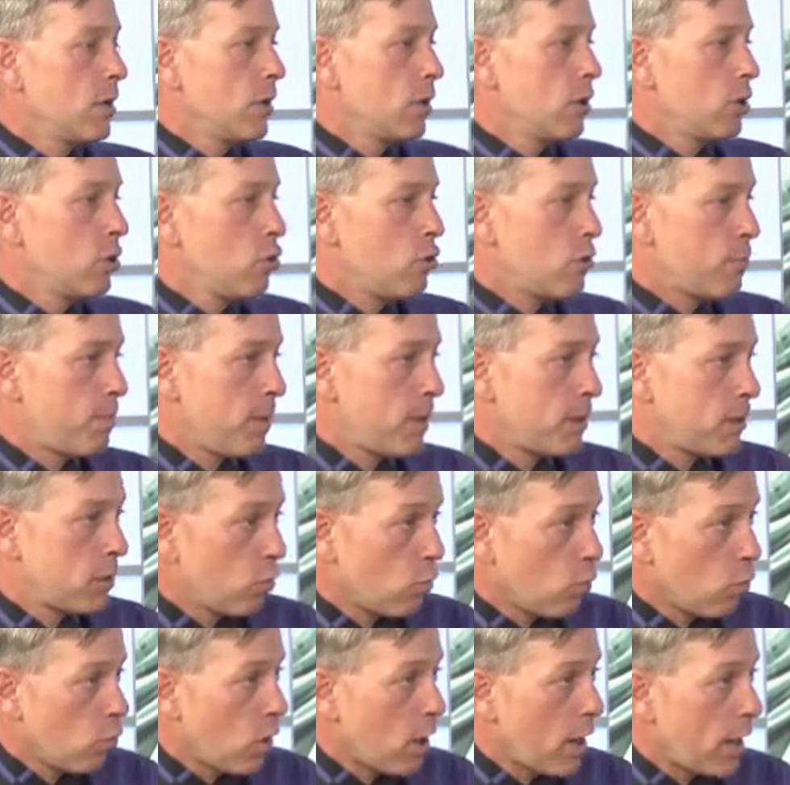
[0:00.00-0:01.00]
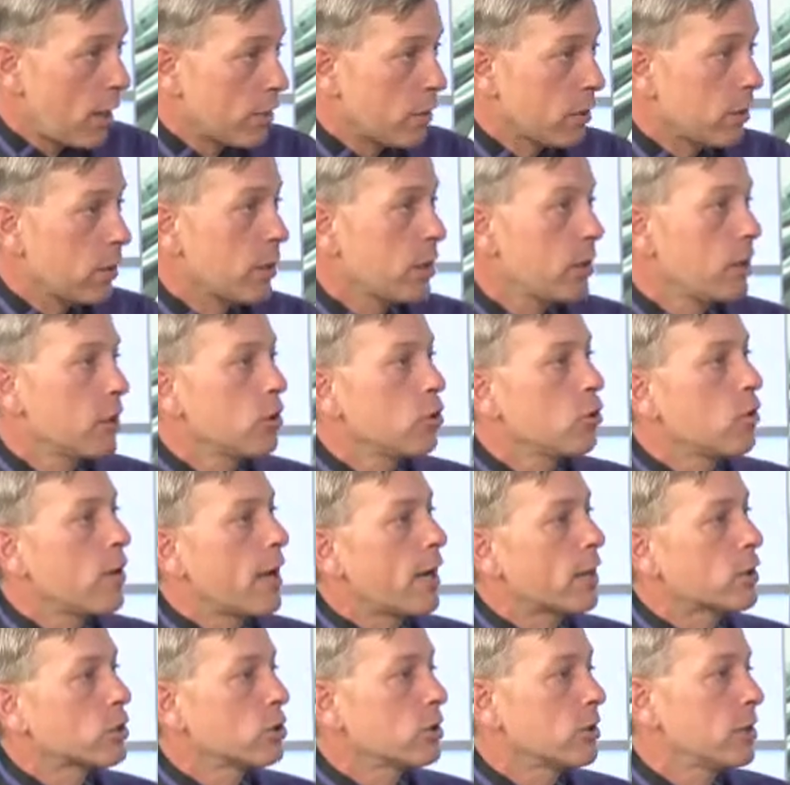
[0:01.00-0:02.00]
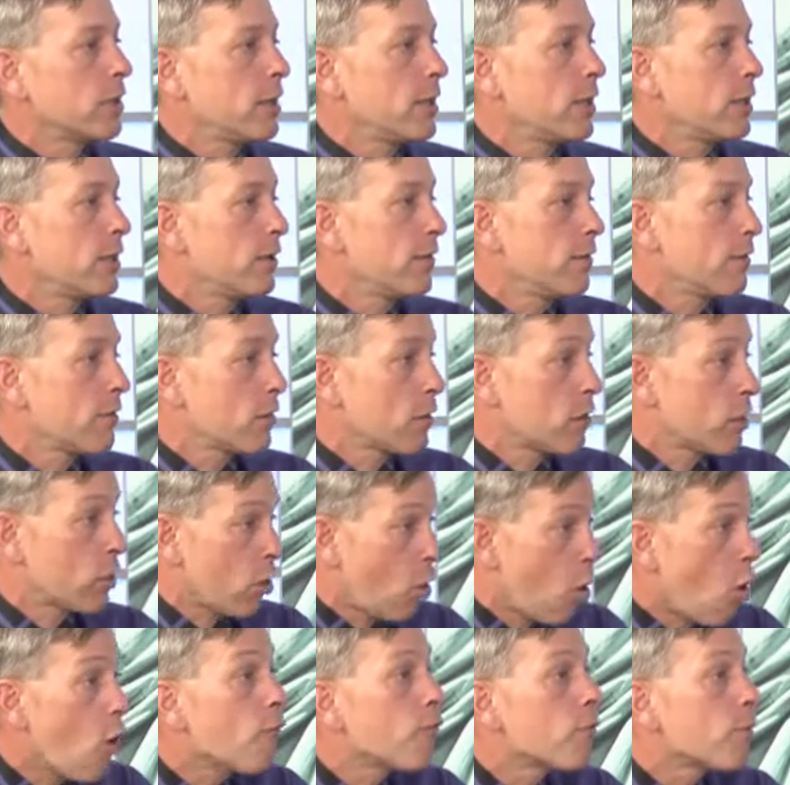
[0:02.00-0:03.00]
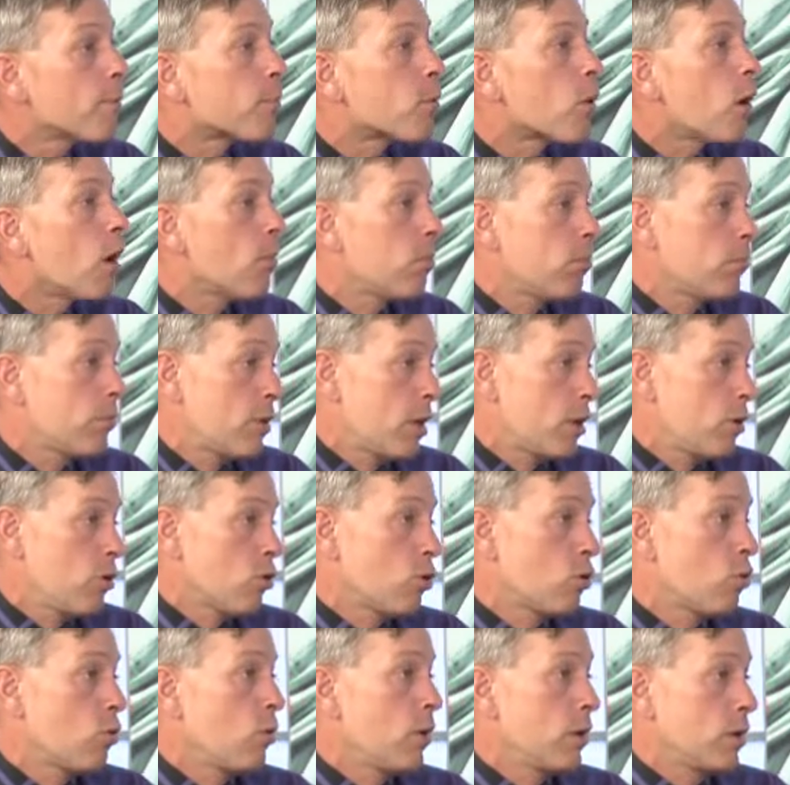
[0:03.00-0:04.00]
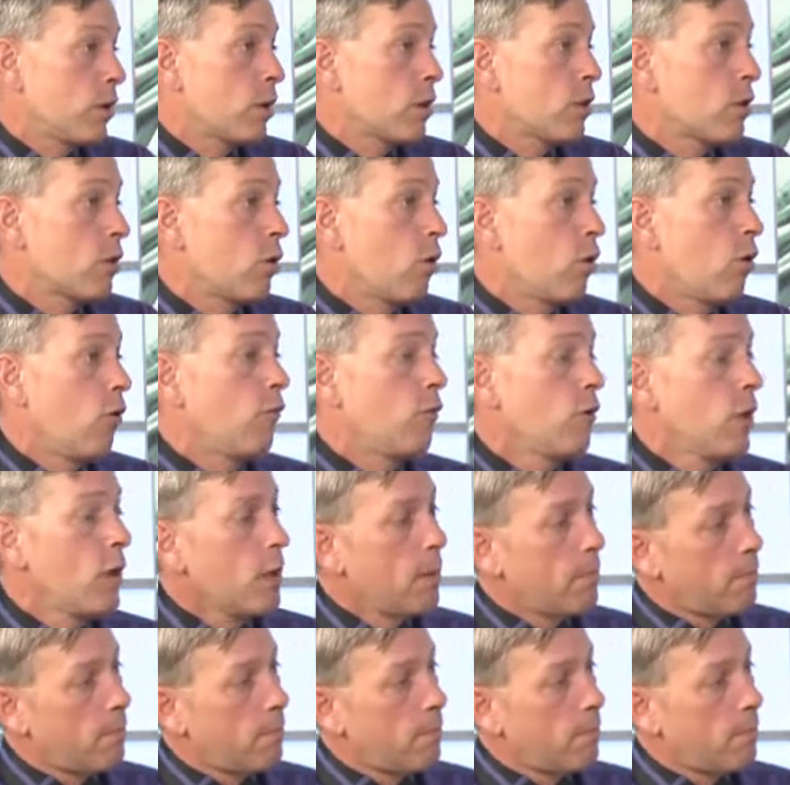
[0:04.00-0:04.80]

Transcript: you spend it wisely, you actually solve the problems that you're going to solve,